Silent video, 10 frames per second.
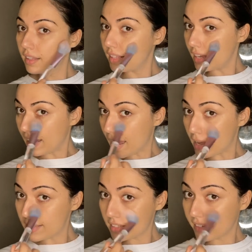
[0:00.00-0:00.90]
the
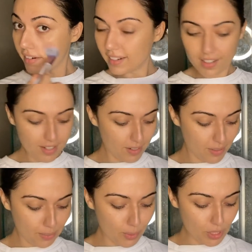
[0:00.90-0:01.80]
eyes here,
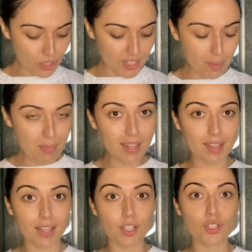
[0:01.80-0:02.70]
which some may
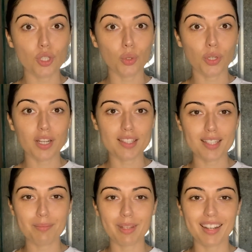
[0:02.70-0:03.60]
think is so
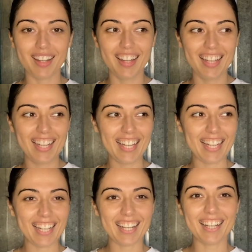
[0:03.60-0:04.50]
crazy, but
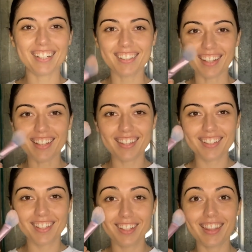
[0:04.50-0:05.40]
I kind of like
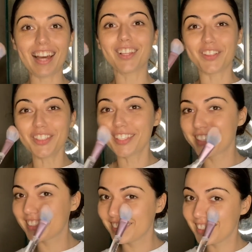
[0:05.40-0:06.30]
that look
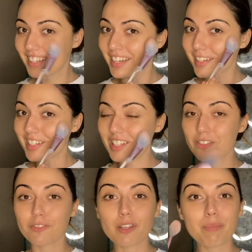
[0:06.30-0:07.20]

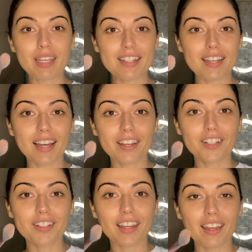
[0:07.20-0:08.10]
of being
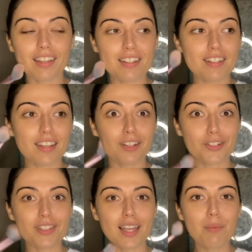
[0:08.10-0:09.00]
tired and
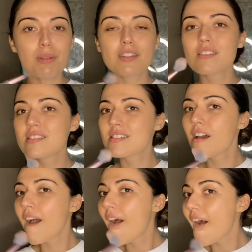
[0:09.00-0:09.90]
underslept.
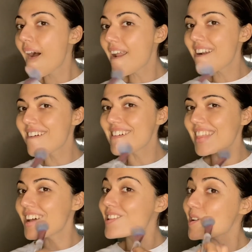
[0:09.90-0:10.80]
I don't know what
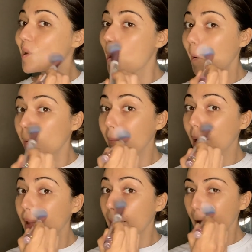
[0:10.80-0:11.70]
that looks called, but
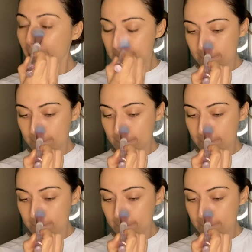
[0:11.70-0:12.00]
I like it.